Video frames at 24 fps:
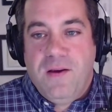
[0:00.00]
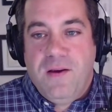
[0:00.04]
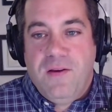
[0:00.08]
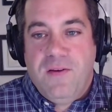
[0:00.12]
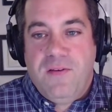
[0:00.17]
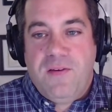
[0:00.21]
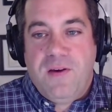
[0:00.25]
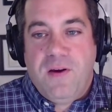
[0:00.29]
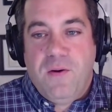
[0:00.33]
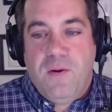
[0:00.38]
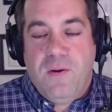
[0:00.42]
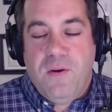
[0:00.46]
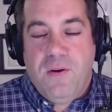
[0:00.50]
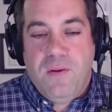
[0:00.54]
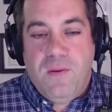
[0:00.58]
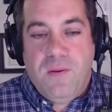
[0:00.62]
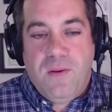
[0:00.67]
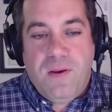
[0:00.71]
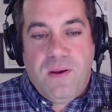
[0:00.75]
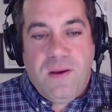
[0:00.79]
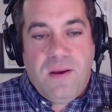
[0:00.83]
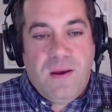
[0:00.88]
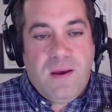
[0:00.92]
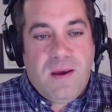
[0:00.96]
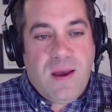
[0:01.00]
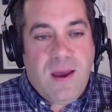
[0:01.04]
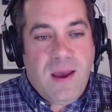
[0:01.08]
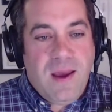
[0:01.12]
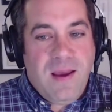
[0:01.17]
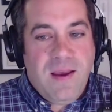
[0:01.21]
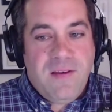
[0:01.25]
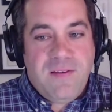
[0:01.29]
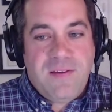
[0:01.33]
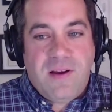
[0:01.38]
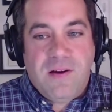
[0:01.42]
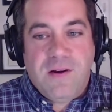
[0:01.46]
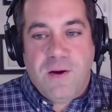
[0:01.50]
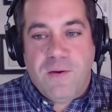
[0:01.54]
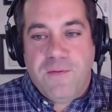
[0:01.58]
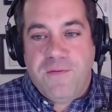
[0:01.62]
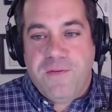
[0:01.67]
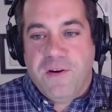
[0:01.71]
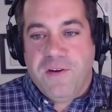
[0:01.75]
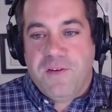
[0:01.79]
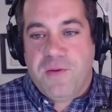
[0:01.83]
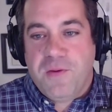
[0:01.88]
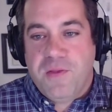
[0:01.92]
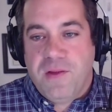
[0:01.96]
So I guess I'll go
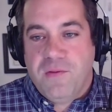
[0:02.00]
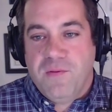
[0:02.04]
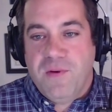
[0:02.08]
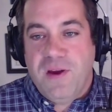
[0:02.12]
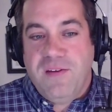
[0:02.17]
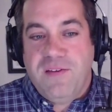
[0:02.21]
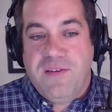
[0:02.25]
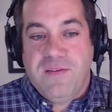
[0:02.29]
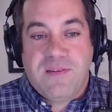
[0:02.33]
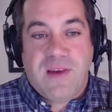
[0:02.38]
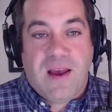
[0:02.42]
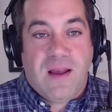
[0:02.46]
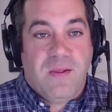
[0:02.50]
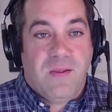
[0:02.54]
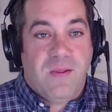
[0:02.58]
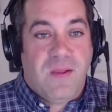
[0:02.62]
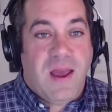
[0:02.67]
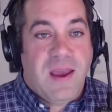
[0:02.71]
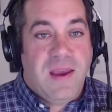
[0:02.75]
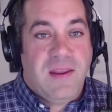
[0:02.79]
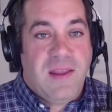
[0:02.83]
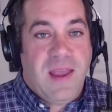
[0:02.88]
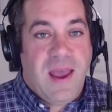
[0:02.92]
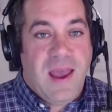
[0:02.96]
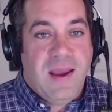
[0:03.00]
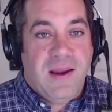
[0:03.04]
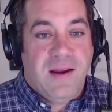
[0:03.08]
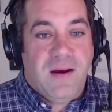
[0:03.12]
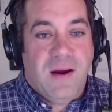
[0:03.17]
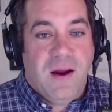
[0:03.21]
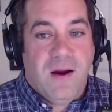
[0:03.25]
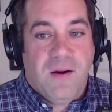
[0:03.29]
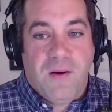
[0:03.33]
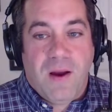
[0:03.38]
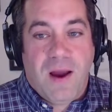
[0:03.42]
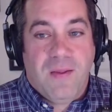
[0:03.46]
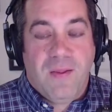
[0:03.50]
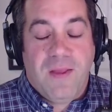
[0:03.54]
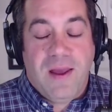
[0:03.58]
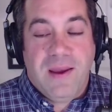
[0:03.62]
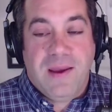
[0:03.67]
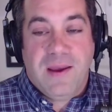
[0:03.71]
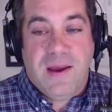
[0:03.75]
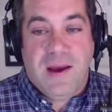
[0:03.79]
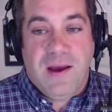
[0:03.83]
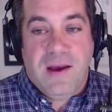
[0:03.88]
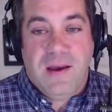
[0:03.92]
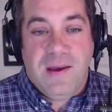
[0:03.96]
first with the reasons I like tank or I
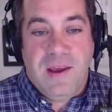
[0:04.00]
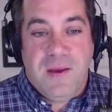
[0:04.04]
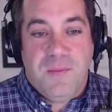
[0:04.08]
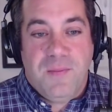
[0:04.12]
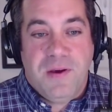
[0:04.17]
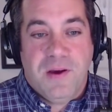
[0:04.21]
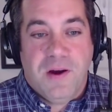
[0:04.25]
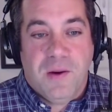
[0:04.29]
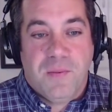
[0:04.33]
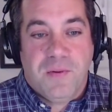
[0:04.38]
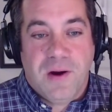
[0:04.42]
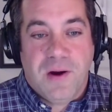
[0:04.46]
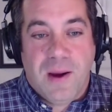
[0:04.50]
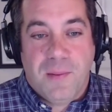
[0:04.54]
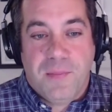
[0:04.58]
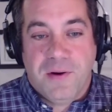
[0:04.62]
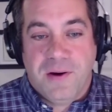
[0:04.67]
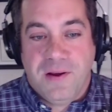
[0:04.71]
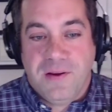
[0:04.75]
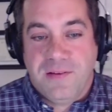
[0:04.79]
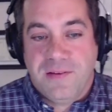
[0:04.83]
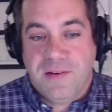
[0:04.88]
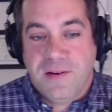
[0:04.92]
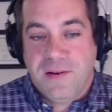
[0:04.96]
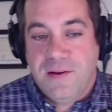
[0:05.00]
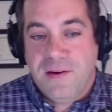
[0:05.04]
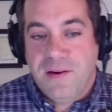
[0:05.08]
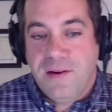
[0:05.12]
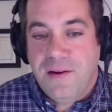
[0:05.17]
like uh, EPR properties.